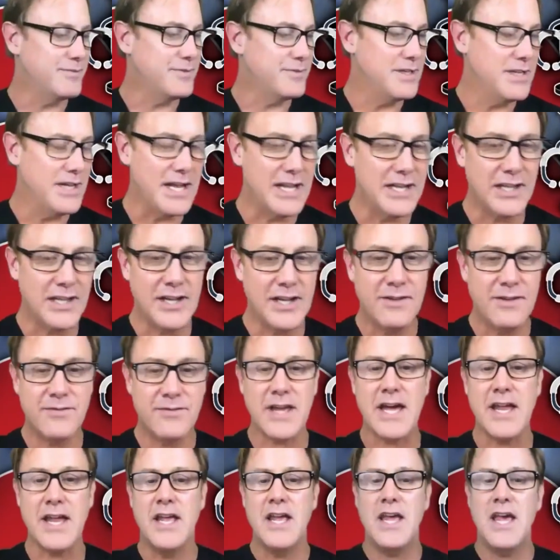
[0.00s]
I love
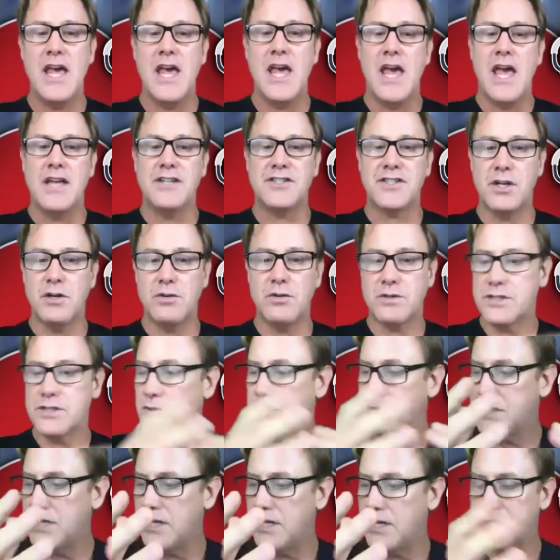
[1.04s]
that. So
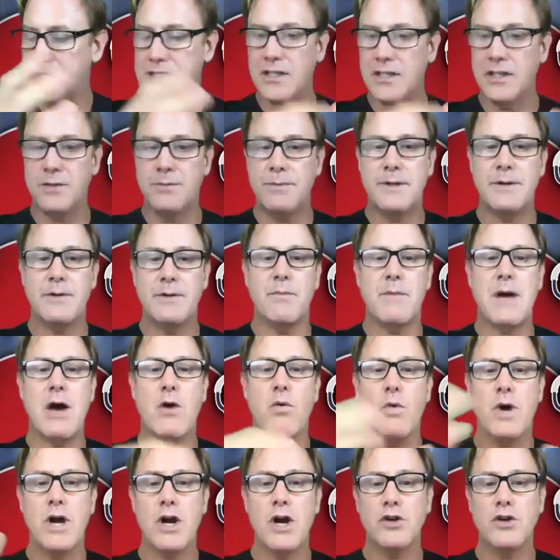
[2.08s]
tell us a little bit about
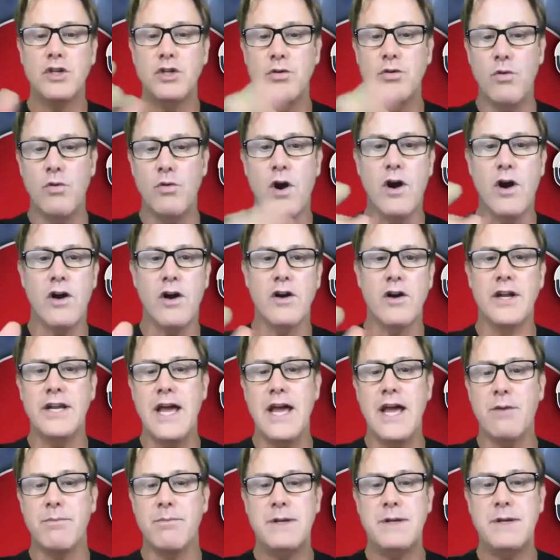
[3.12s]
where you are and
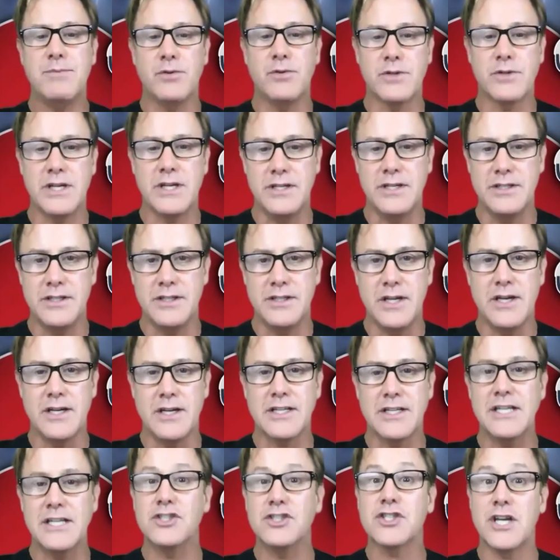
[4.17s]
how people can
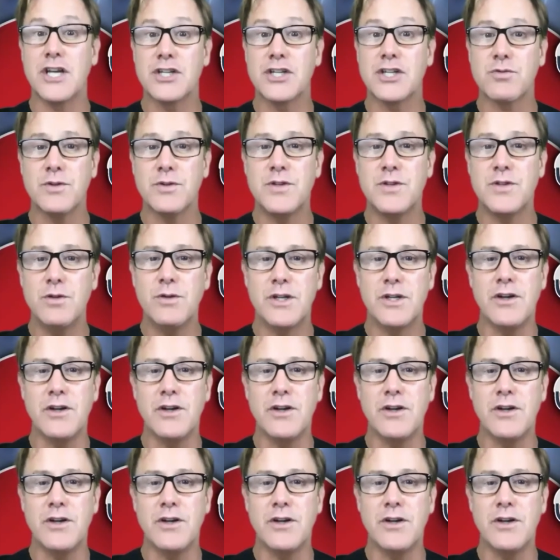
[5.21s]
get in touch with you and all